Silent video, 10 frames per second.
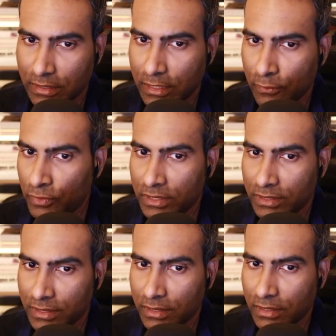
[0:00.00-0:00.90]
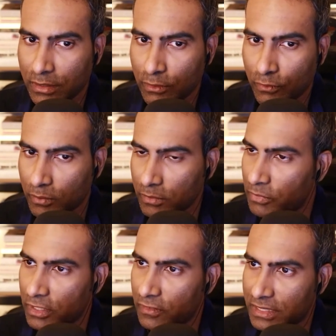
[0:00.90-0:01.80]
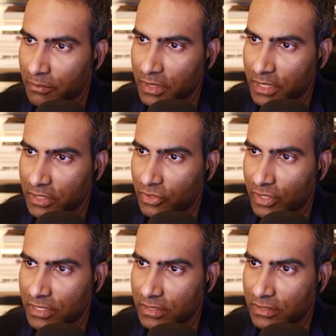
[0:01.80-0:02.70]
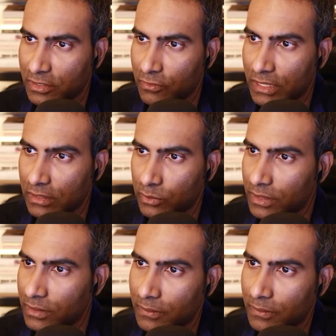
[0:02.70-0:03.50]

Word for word: different from the previous administrations you've dealt with?